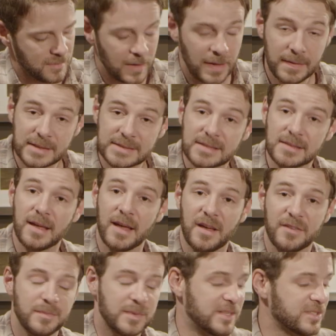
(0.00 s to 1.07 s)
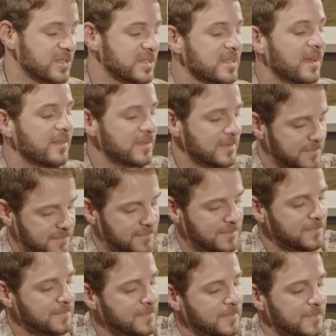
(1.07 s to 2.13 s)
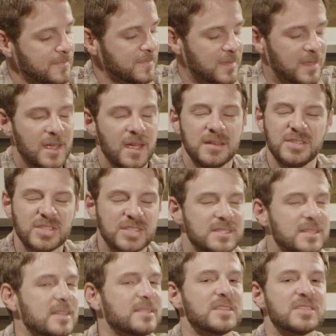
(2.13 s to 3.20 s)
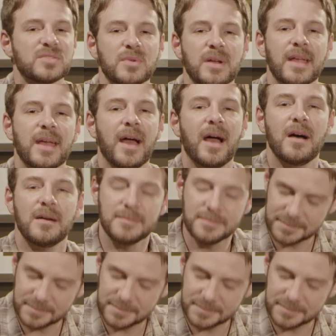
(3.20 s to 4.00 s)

And then to the F major 7. And you just let this ring out.